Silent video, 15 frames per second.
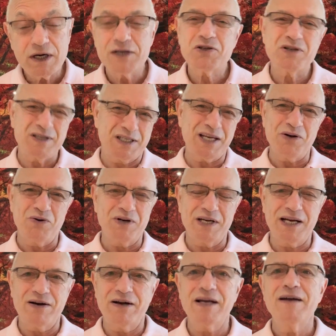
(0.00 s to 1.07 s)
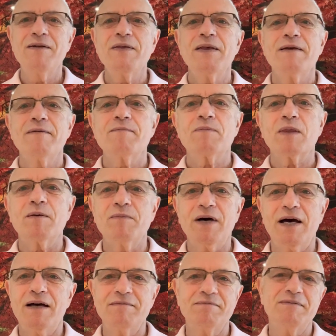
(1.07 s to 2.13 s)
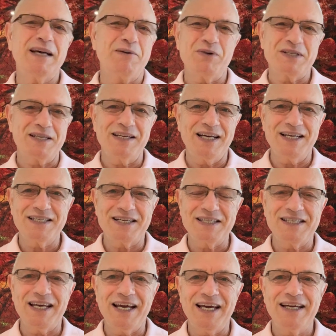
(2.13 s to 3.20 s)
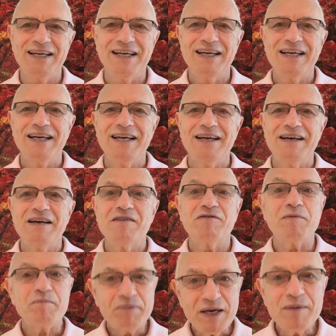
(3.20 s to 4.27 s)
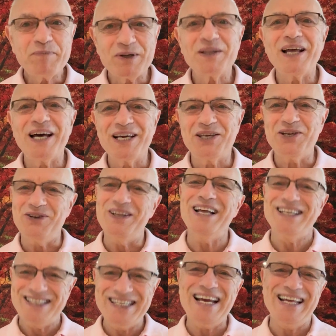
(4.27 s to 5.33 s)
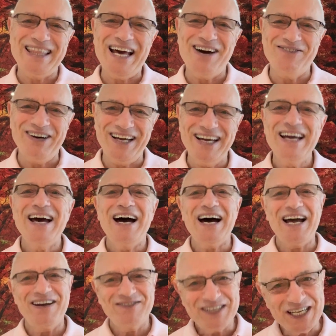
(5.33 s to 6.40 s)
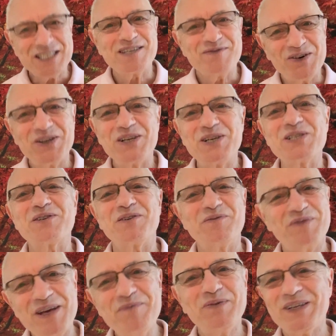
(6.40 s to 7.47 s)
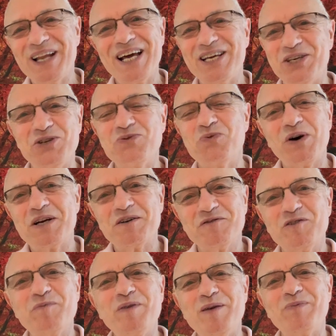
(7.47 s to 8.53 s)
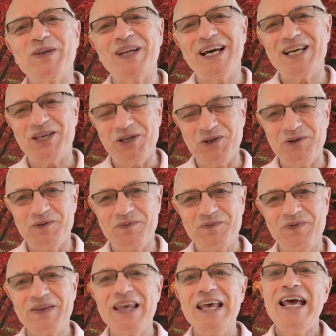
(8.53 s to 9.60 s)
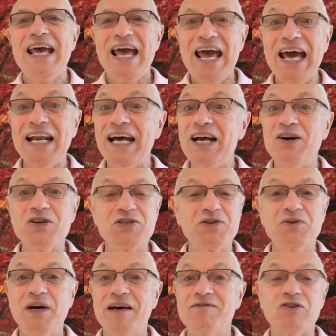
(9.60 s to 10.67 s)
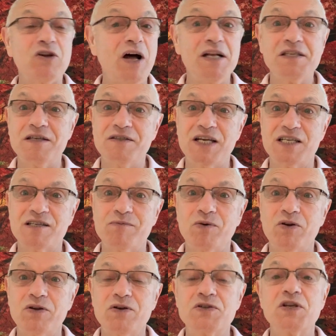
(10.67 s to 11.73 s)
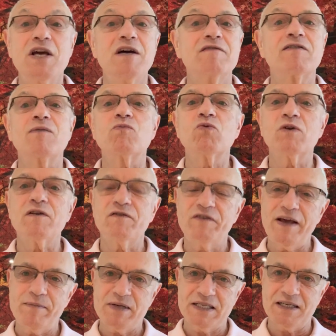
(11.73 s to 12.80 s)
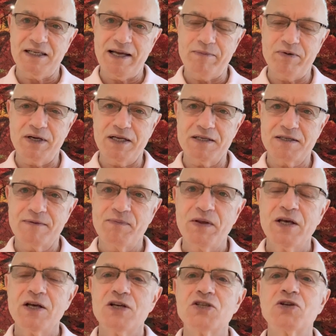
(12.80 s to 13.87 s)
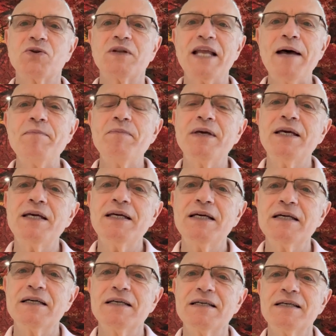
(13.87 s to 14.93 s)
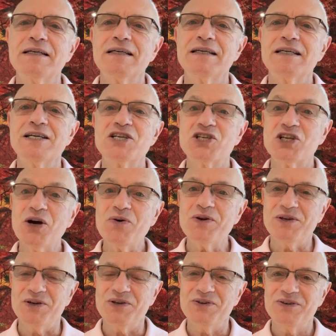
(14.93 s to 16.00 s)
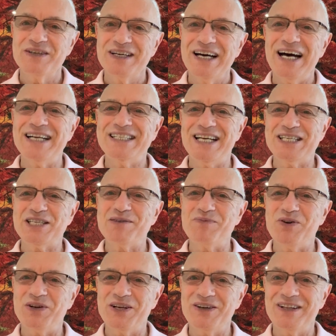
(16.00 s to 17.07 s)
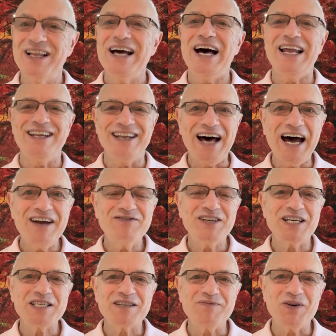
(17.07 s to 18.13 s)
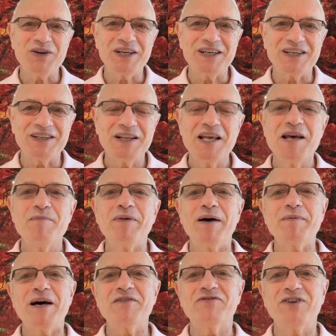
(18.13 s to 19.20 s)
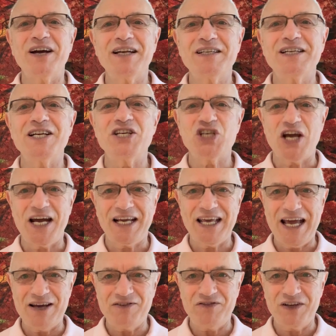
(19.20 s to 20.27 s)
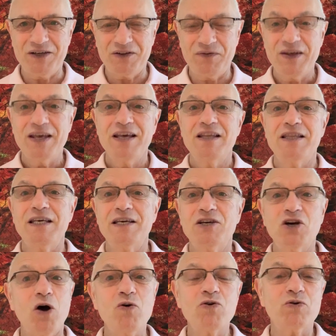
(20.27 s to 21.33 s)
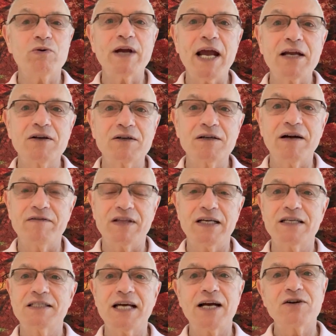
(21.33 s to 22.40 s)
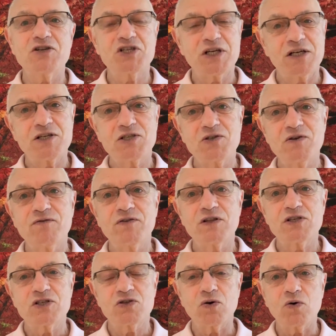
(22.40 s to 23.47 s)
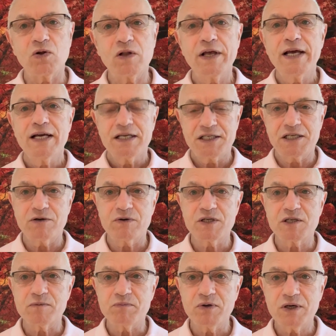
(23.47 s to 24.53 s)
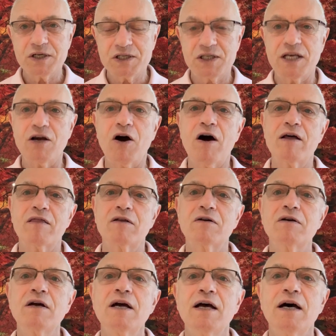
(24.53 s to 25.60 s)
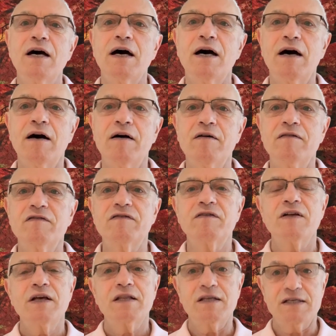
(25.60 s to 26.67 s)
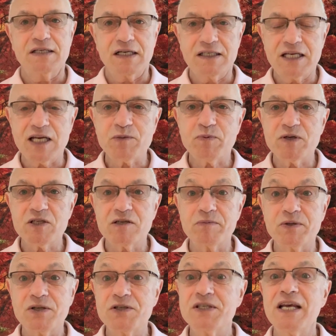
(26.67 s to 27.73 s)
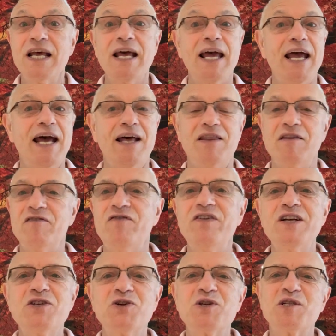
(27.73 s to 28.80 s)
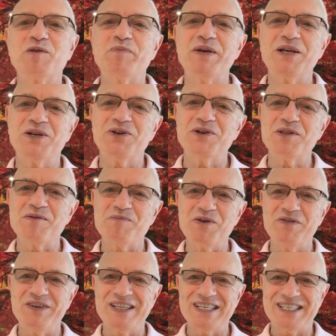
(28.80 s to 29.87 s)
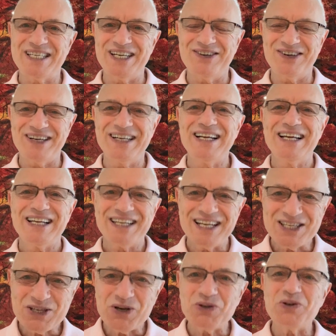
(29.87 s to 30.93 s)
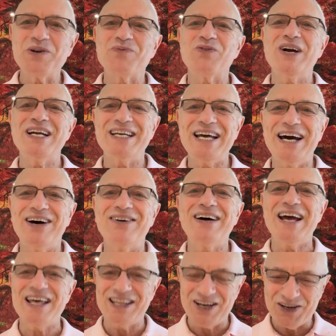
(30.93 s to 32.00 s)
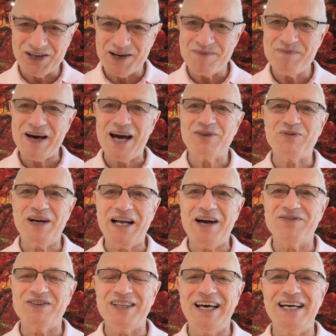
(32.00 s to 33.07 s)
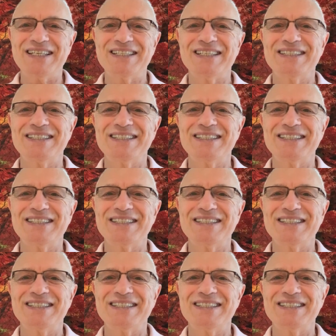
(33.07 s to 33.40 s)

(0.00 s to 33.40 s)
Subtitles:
I shouldn't say ordinary. That wasn't nice to say. From people like you. Let's say it that way. I have testimonials from people like you, wonderful people like you. And I also have lots of testimonials from world famous celebrities. So let me show you a testimonial, a live testimonial by my friend Jack Canfield, the co-creator of the entire Chicken Soup for the Soul series of books, the author of The Success Principles, and the featured speaker in the movie The Secret. Let's go to him right now, and then I'll come back right after that.